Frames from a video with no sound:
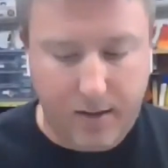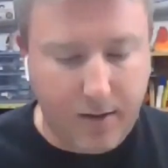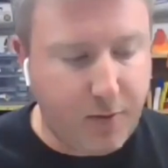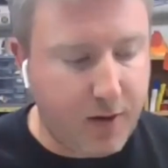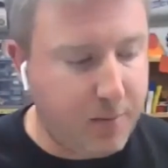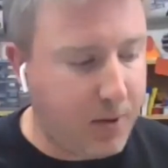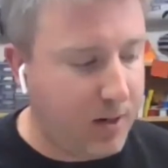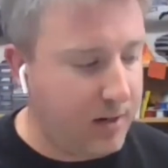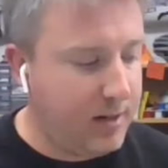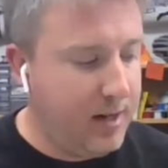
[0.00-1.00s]
The fun
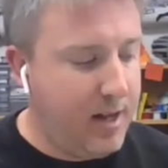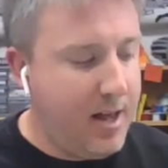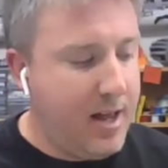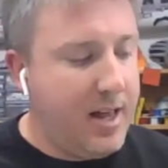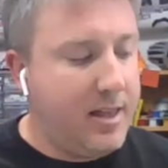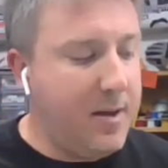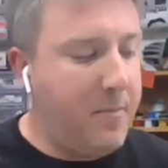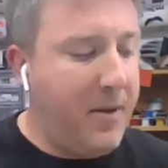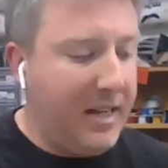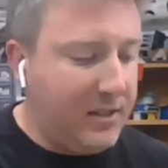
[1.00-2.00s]
part. The
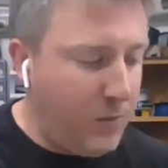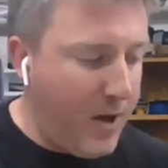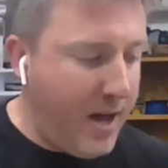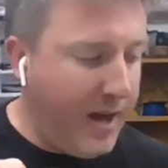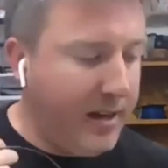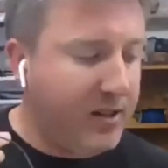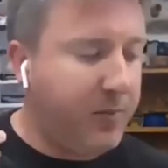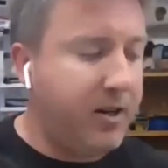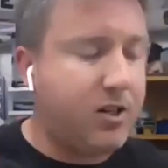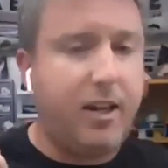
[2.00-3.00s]
best way,
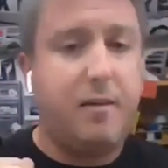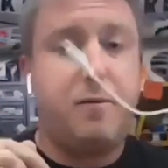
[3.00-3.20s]
especially